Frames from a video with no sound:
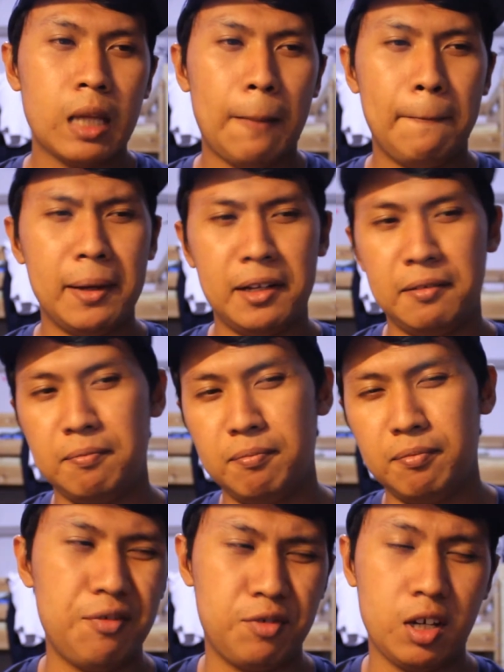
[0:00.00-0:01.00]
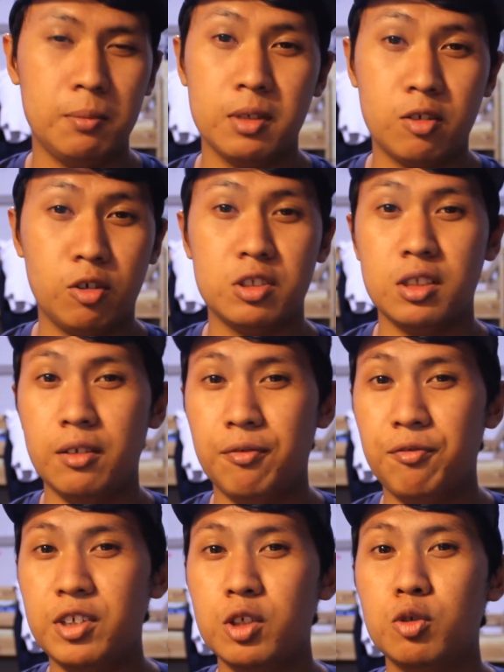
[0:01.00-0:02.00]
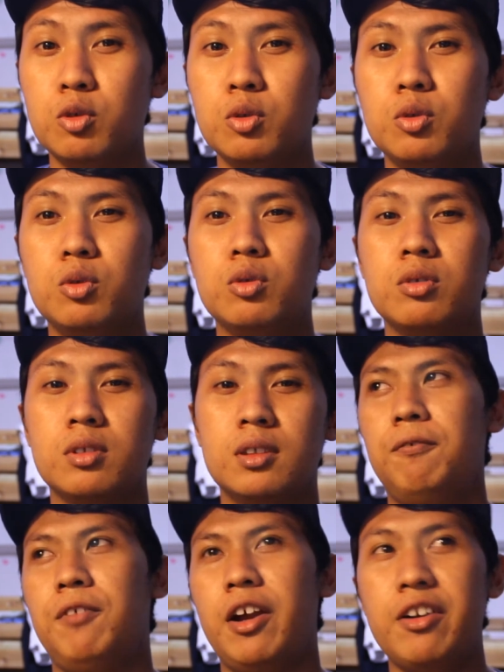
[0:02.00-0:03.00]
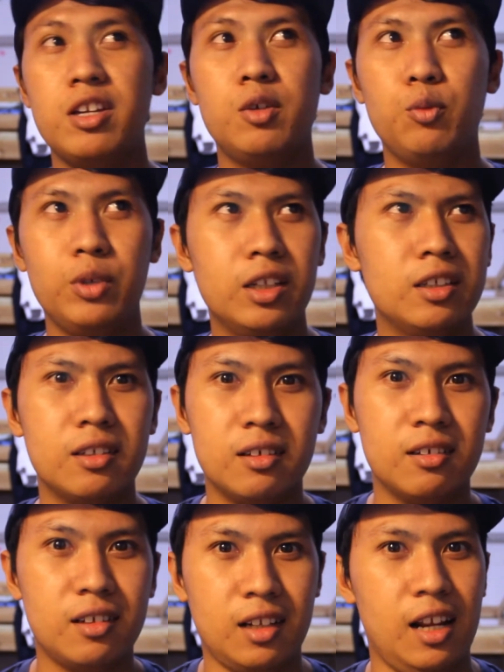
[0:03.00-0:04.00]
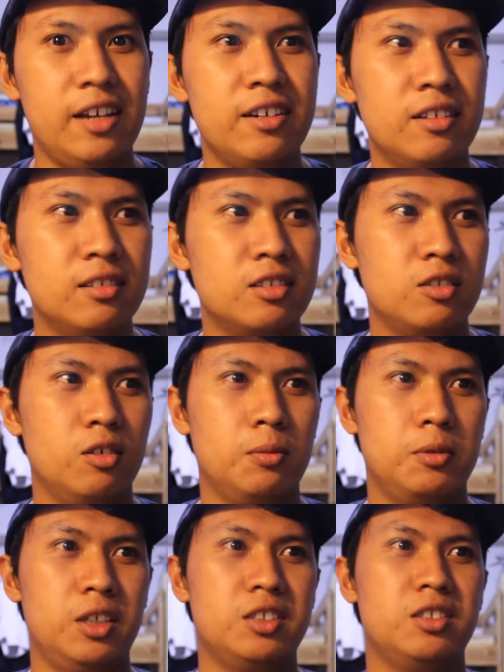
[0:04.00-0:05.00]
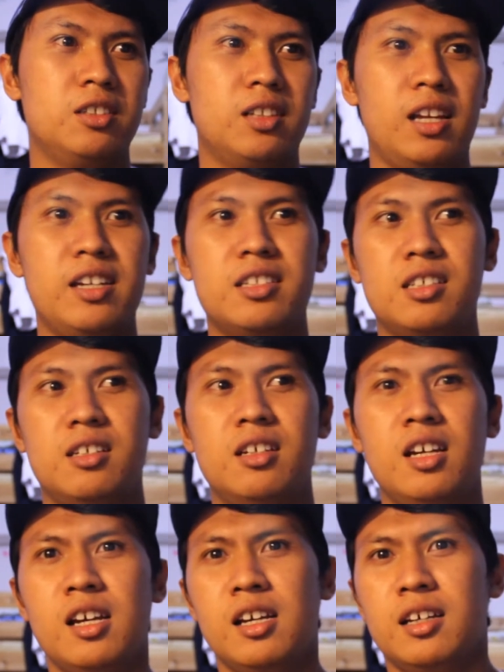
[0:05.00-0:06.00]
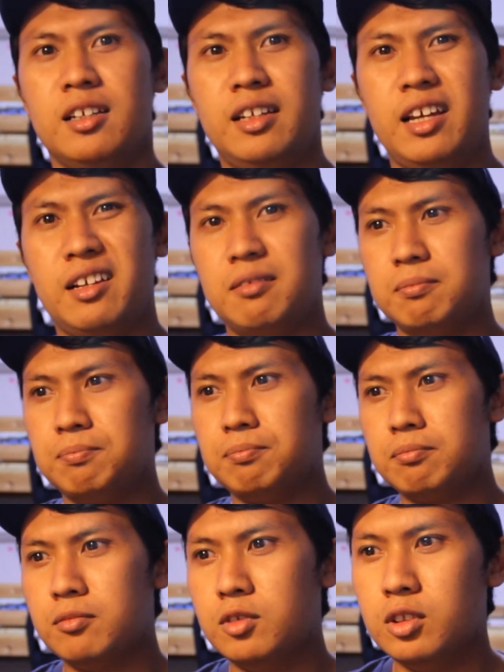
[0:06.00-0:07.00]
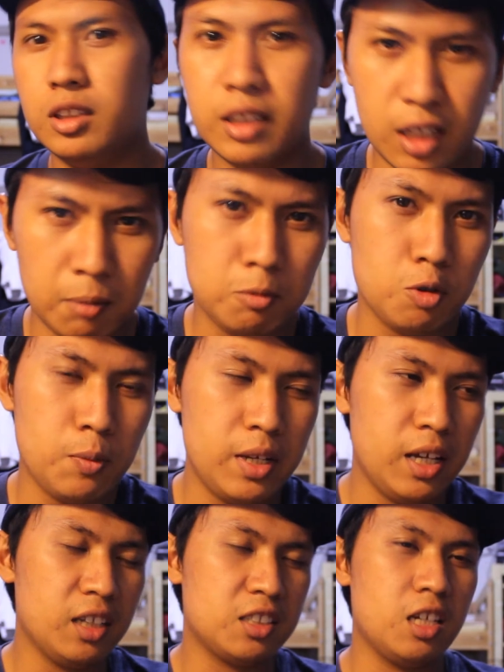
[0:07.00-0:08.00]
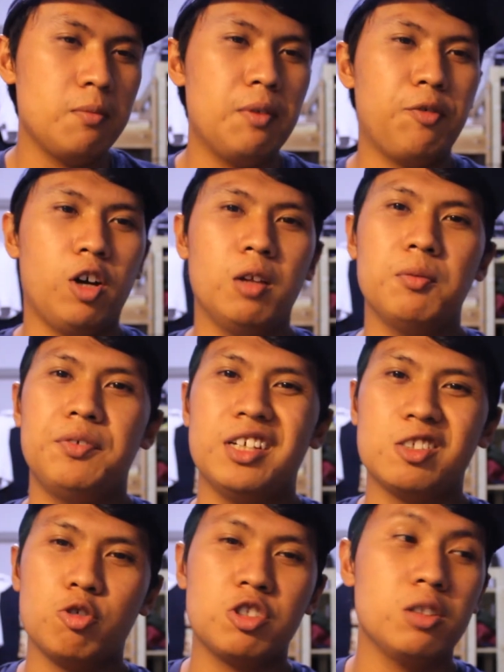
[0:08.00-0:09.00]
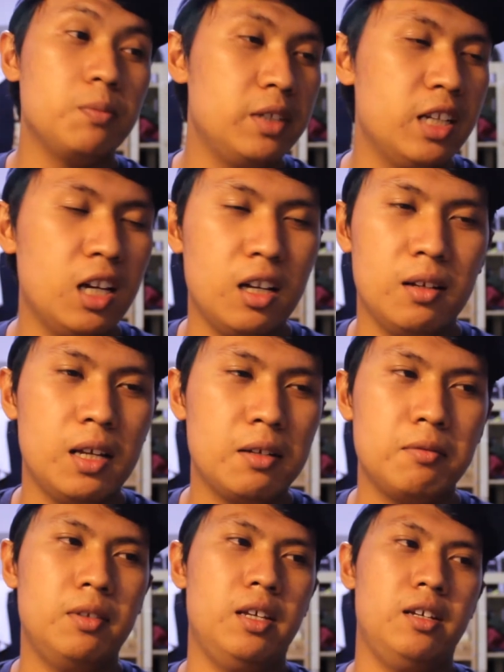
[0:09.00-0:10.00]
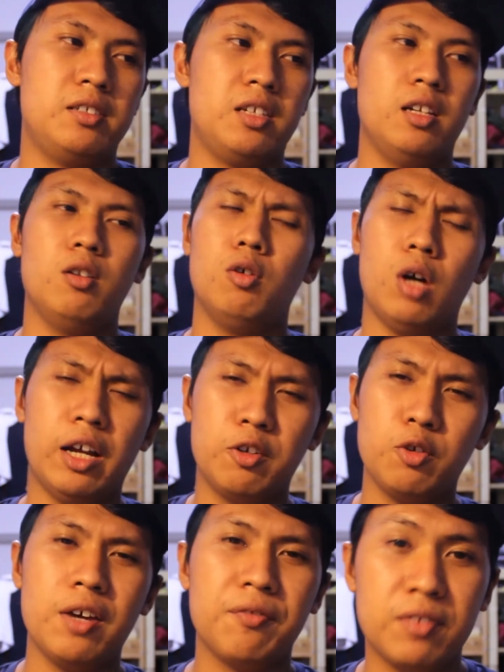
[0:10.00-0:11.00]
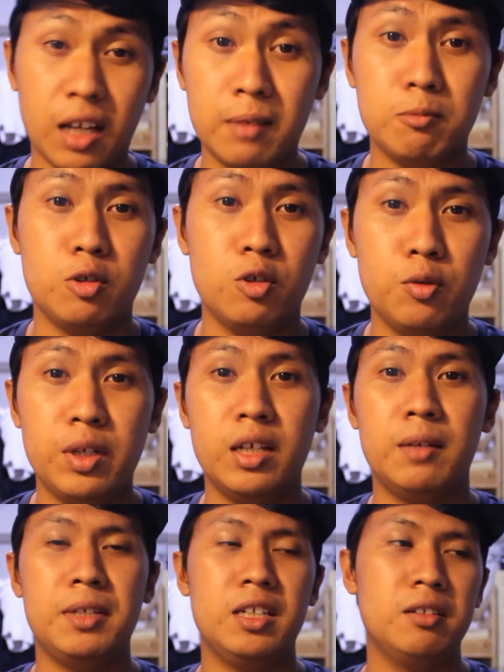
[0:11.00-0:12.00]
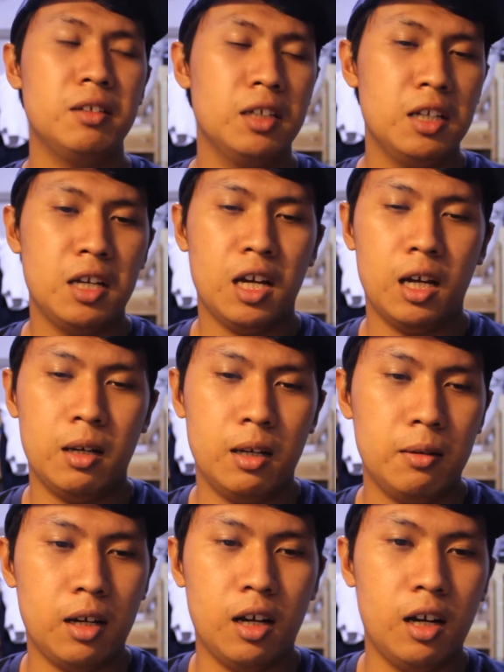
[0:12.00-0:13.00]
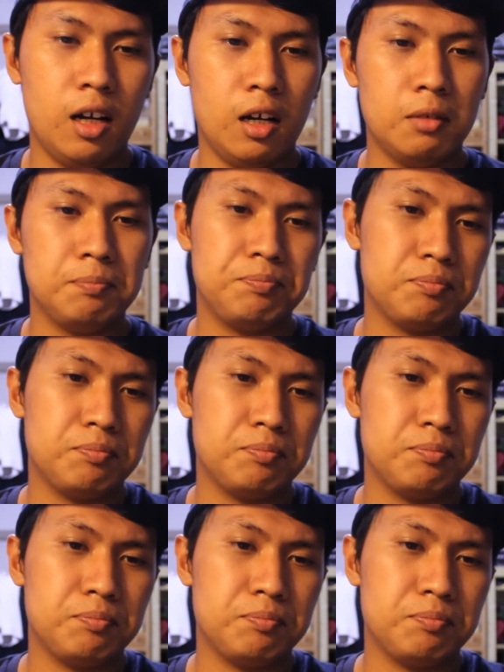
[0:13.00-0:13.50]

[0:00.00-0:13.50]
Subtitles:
But I've come across a few very weird clients or potential clients that come to me asking me for help with their social media. Like they said, oh, I don't have time to do it. I mean, I